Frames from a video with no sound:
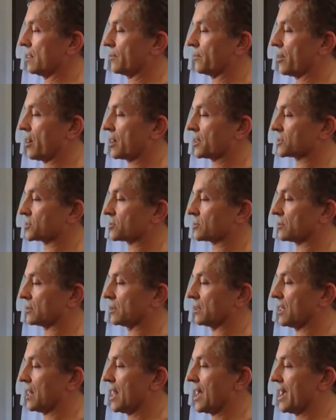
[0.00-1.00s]
posture
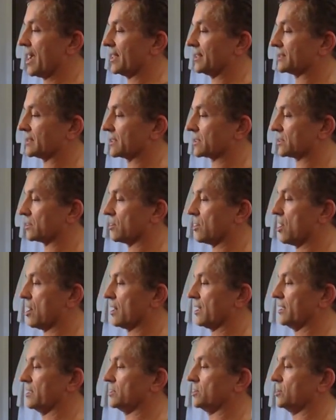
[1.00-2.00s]
aligns as
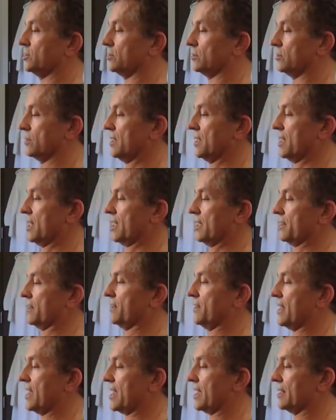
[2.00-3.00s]
long as you
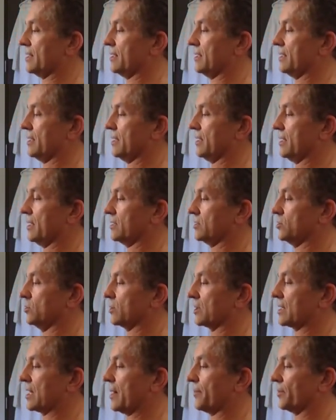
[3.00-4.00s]
then do
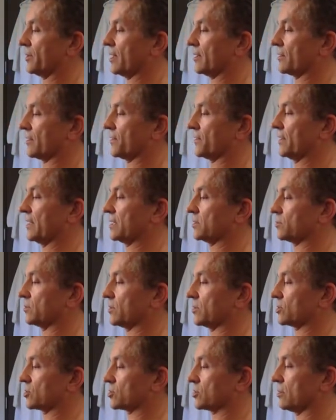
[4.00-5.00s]
a couple other things with
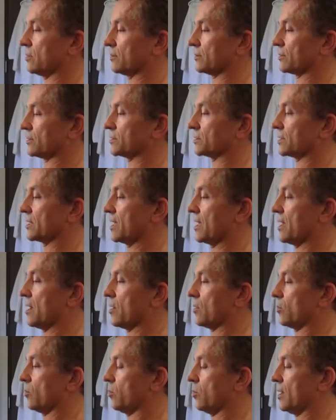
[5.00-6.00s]
your shoulders.
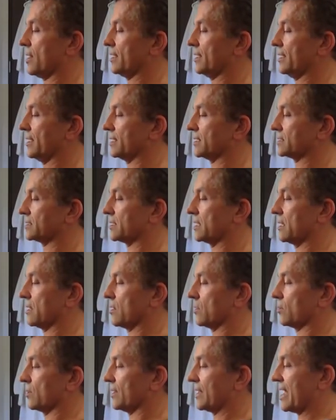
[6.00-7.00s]
One
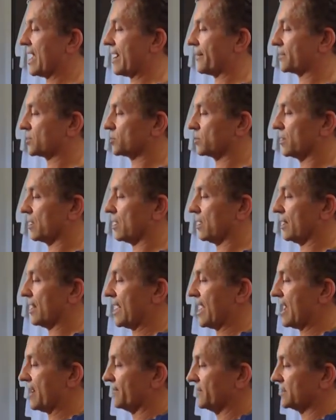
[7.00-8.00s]
of the habits we all
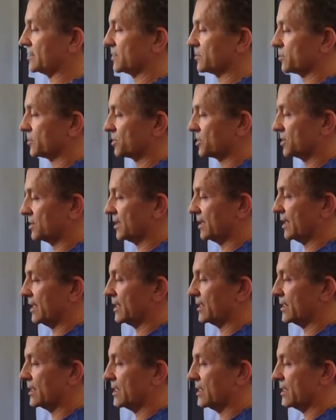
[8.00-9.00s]
have is as we're
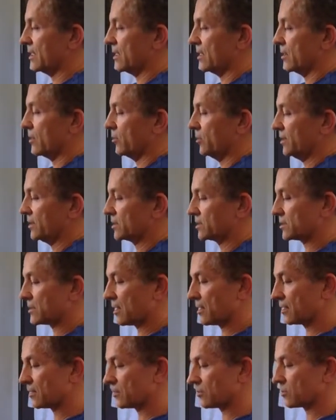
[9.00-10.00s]
sitting, we
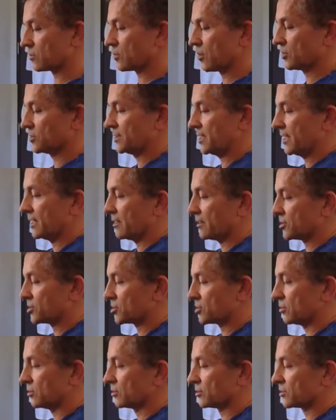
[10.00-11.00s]
start rotating our
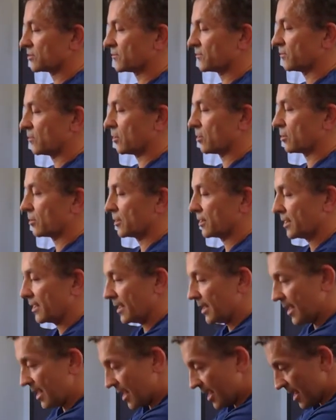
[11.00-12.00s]
shoulders forward
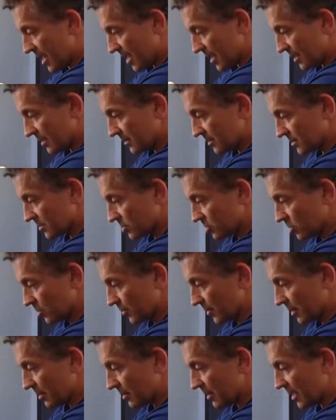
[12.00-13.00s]
and
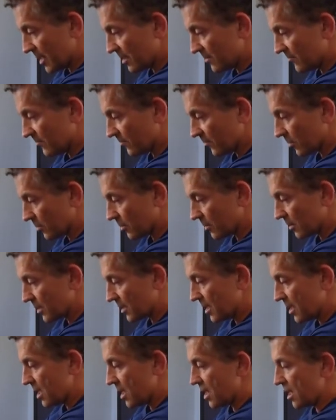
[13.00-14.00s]
stooping our head forward.
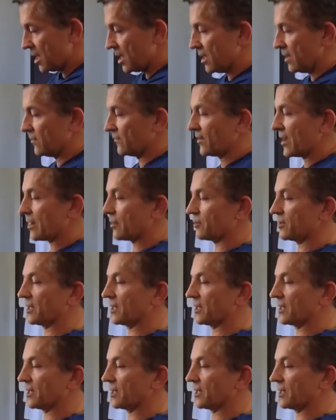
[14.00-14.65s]
You've got to